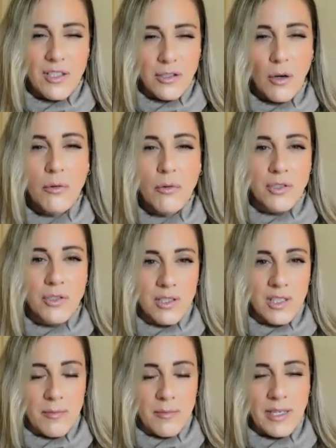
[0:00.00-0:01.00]
it so
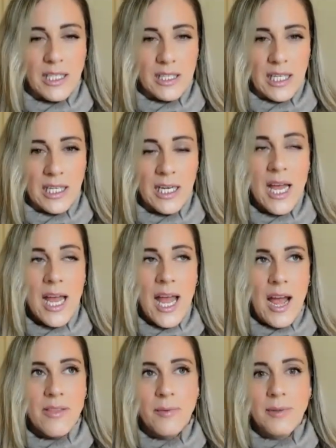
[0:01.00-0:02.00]
strongly immediately.
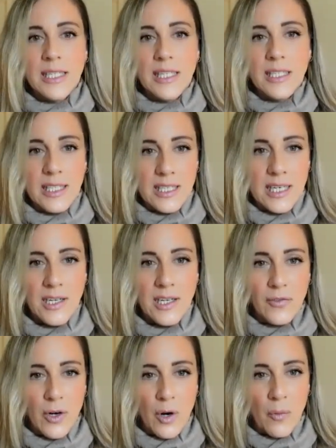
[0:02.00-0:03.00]
And then we didn't
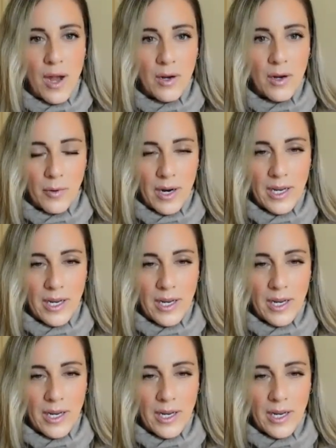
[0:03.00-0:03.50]
connect for a while,